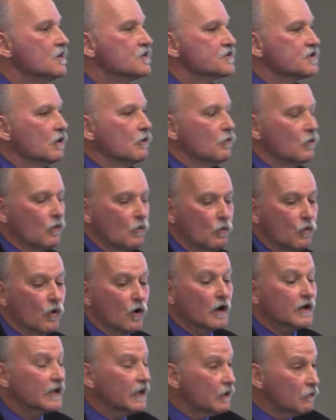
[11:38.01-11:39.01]
So
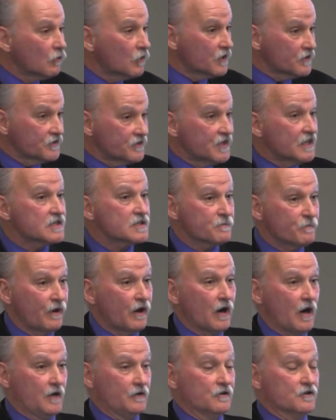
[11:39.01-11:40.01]
working with this
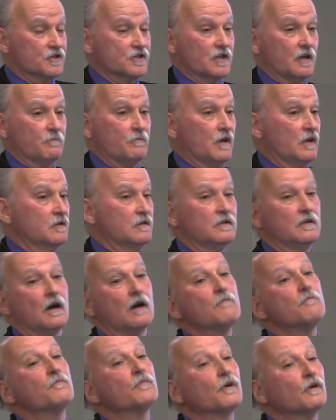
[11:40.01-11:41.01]
partnership, a
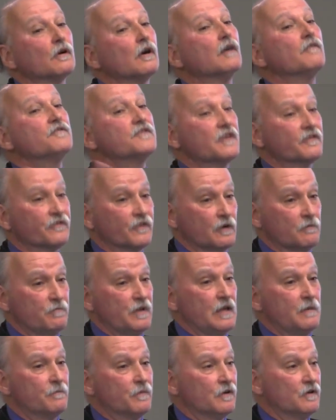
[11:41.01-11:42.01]
number of different
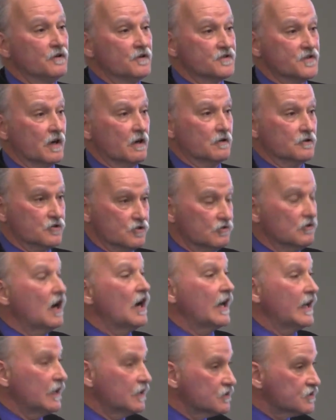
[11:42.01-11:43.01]
peoples are
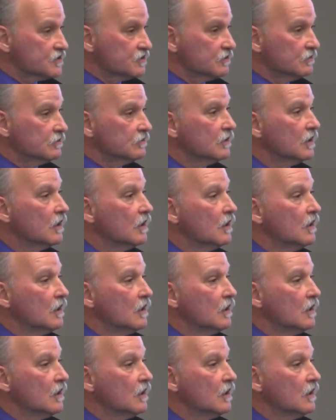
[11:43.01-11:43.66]
trying to